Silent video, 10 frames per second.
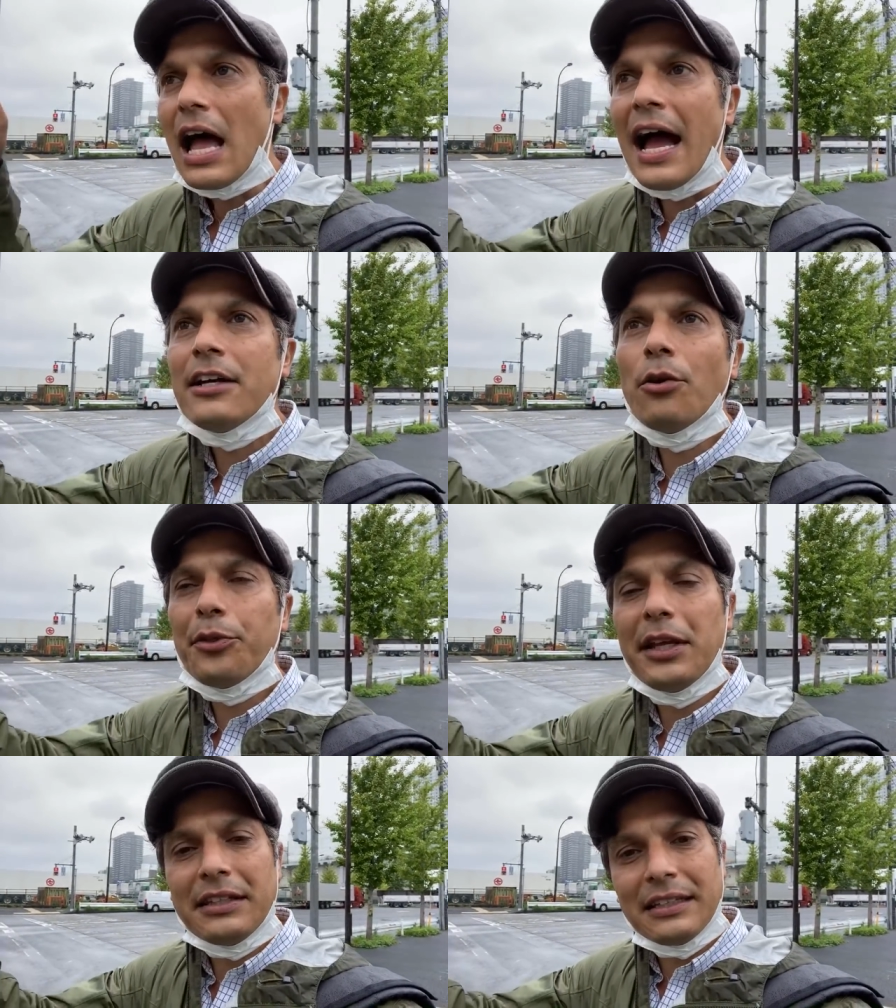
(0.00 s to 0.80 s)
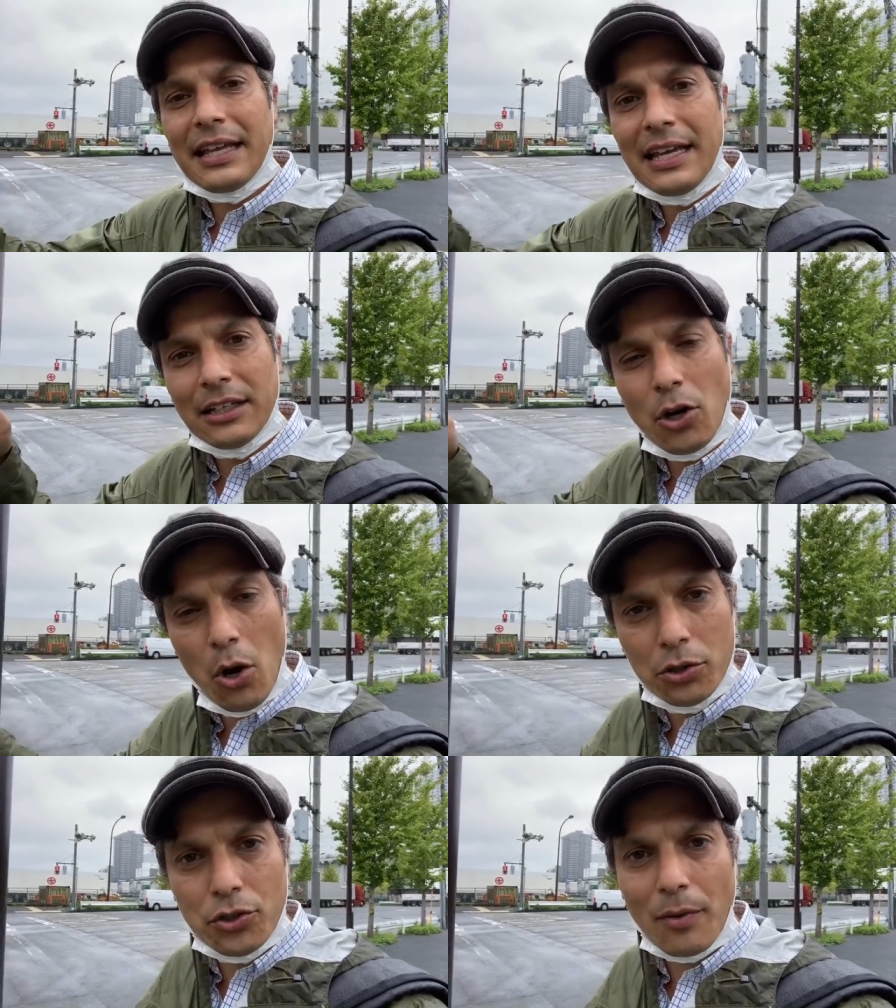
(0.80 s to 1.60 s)
I don't think that they can
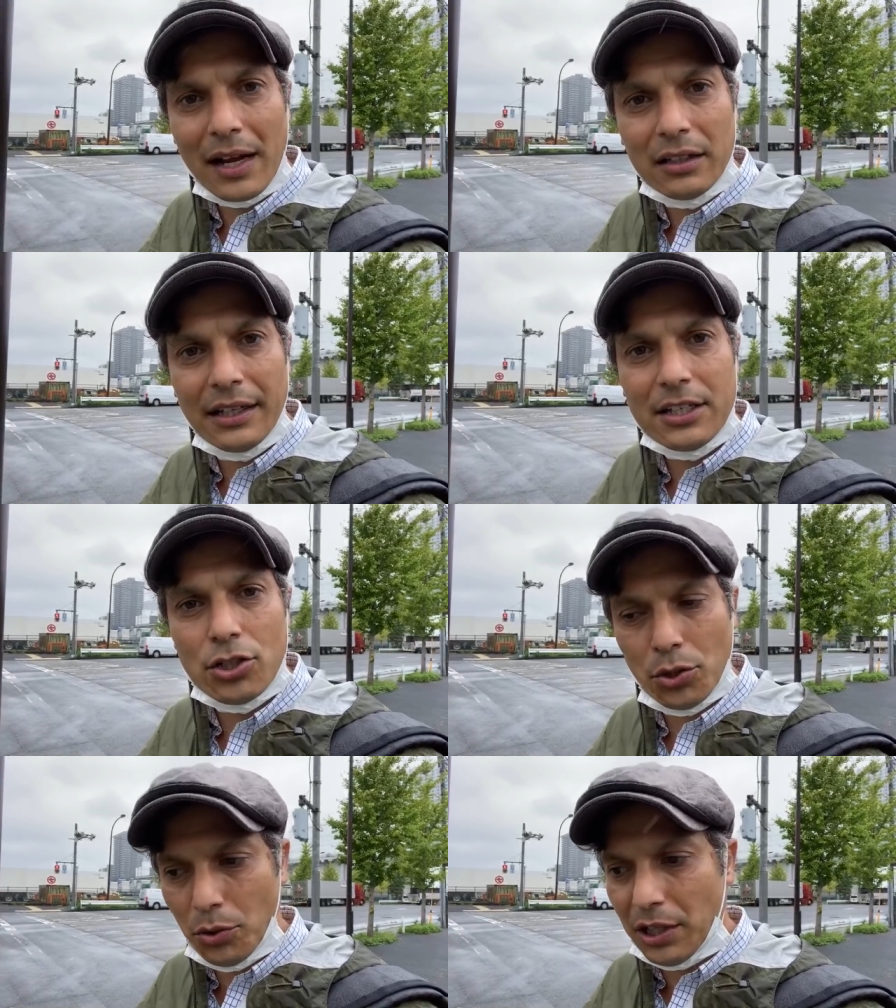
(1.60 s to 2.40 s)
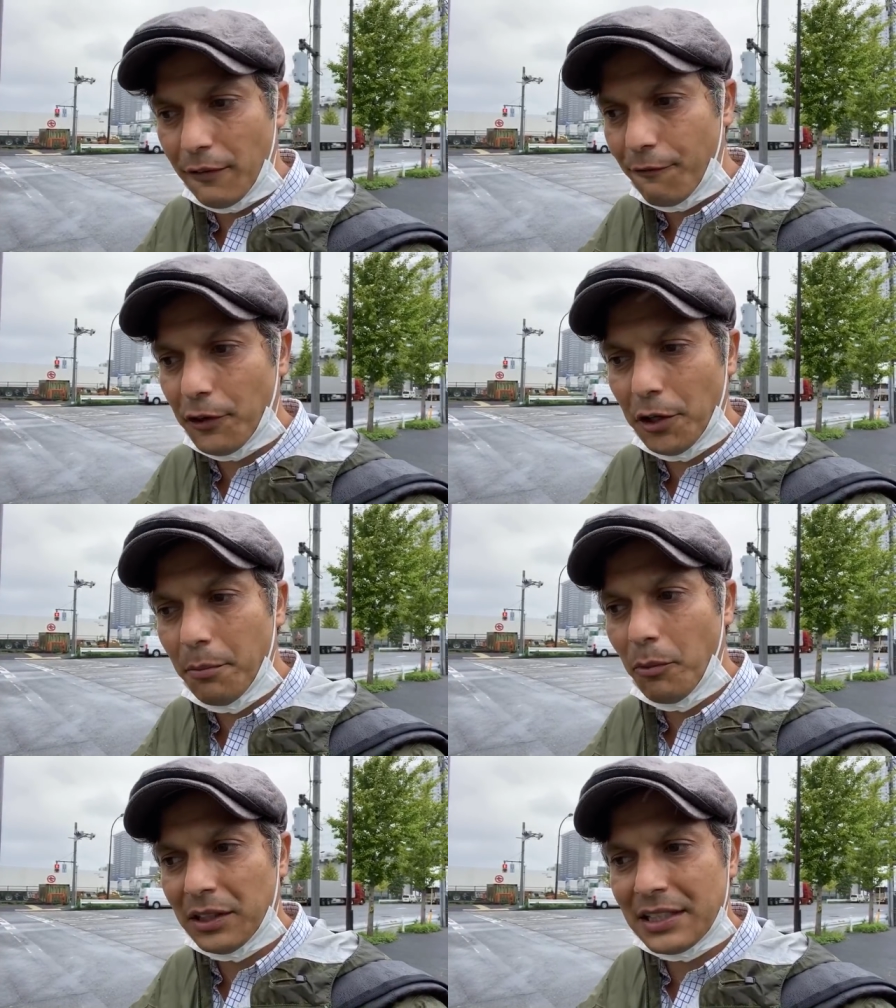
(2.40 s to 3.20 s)
call directly to
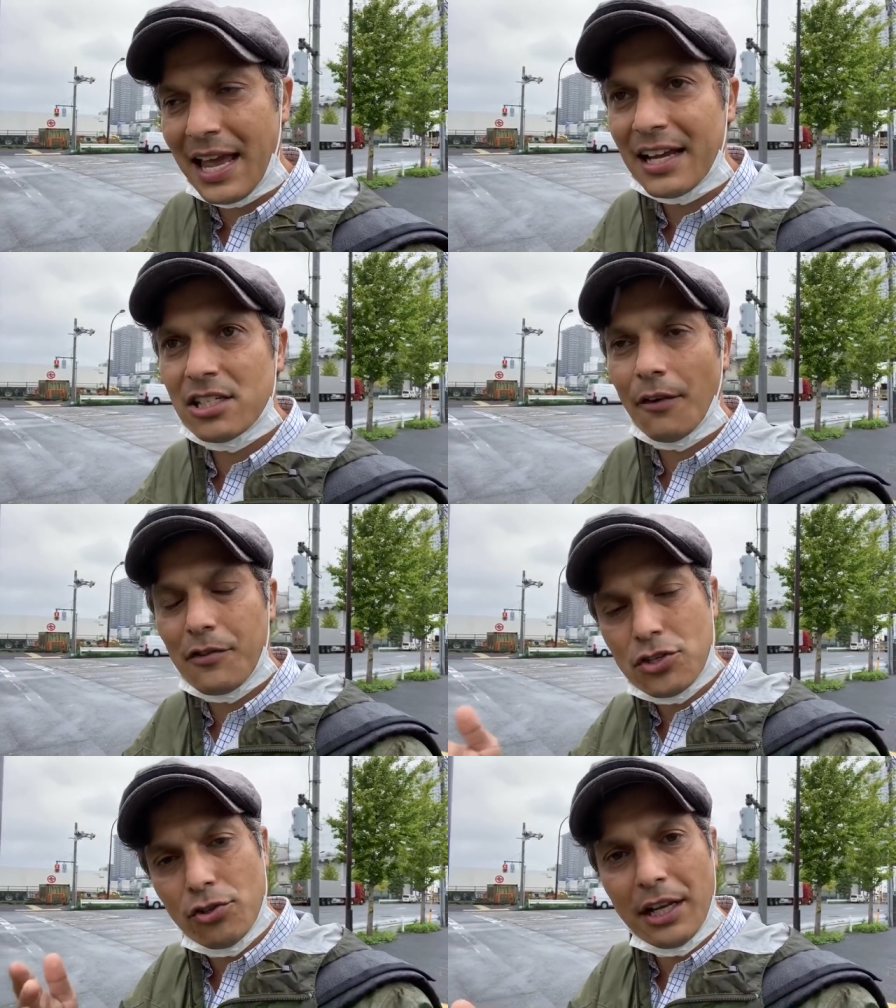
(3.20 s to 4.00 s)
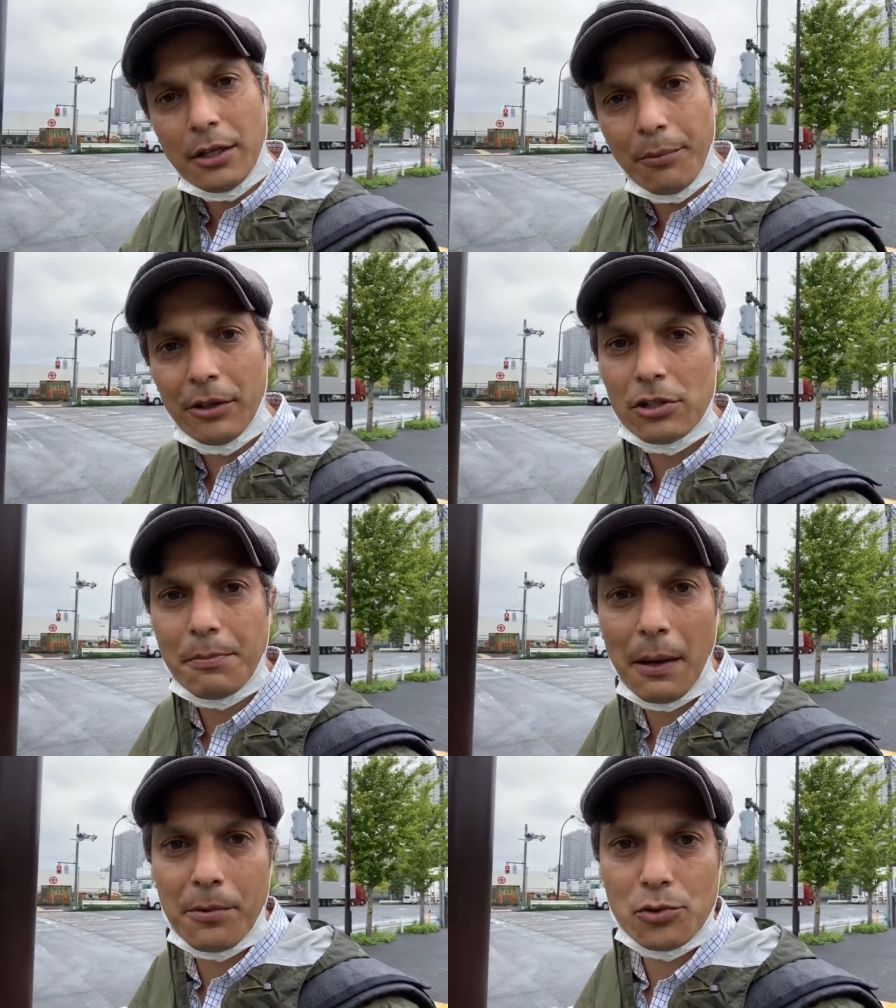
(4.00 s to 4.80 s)
confirm with the tax office. You need to bring those
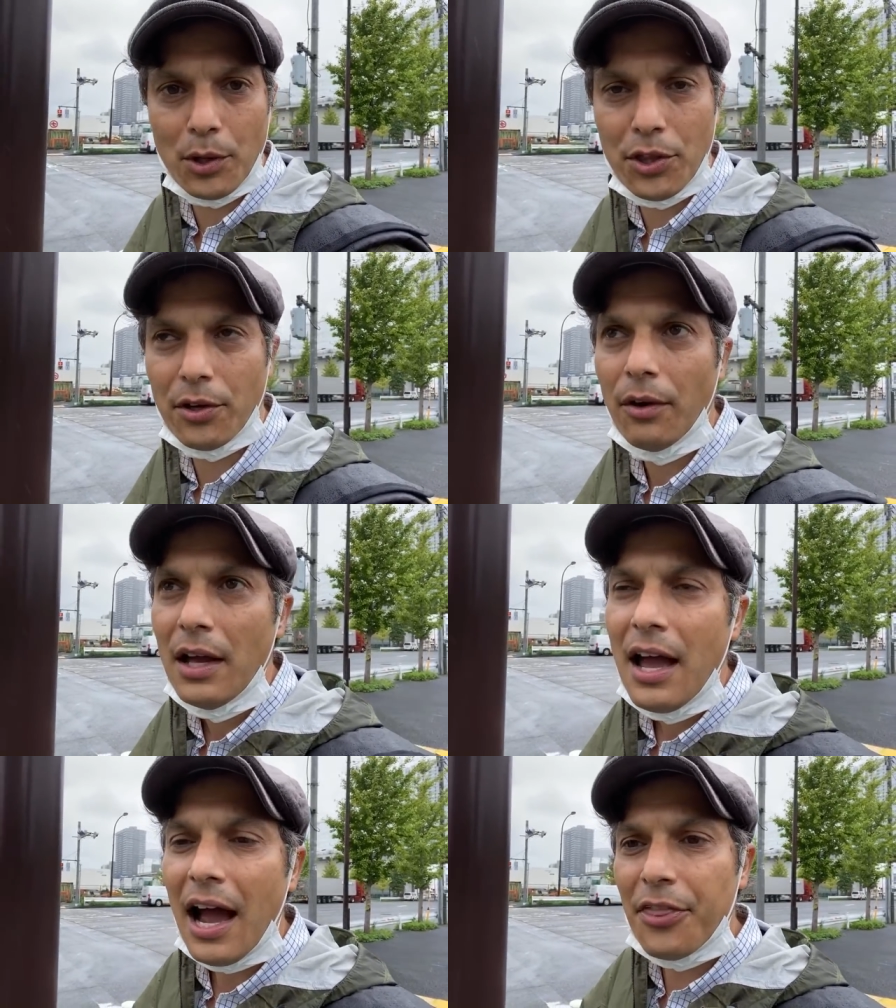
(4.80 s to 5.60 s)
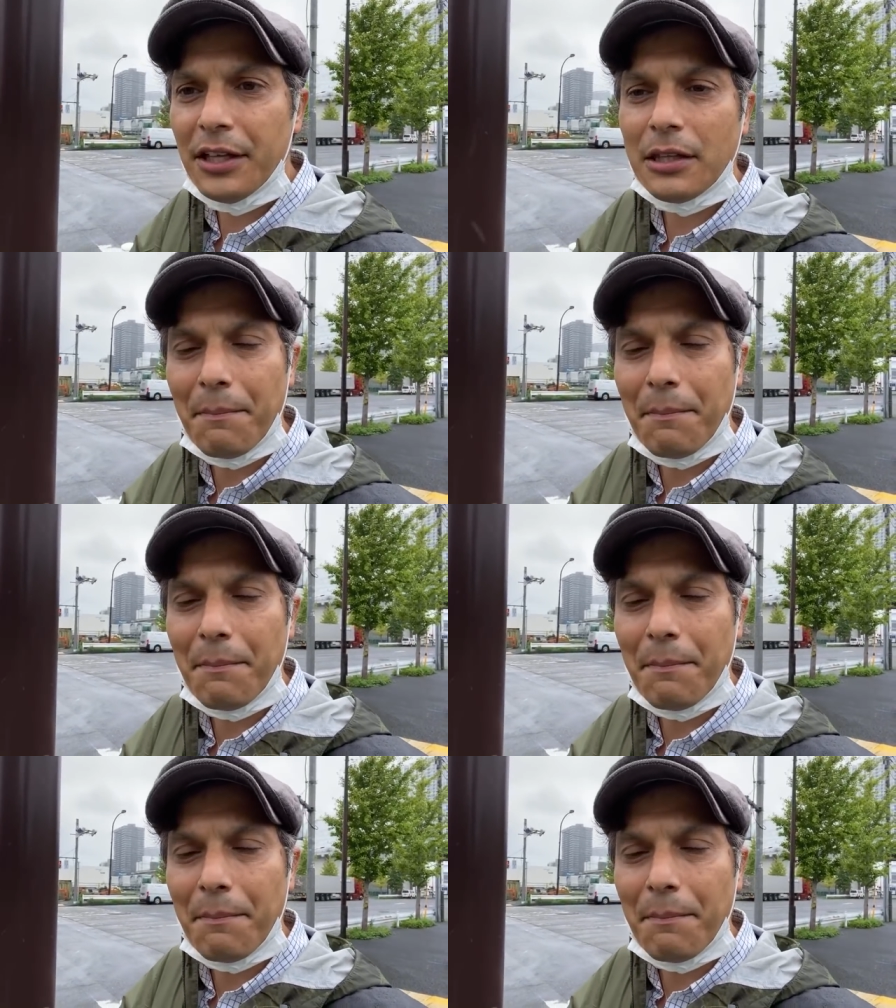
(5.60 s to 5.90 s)
papers with you. I think the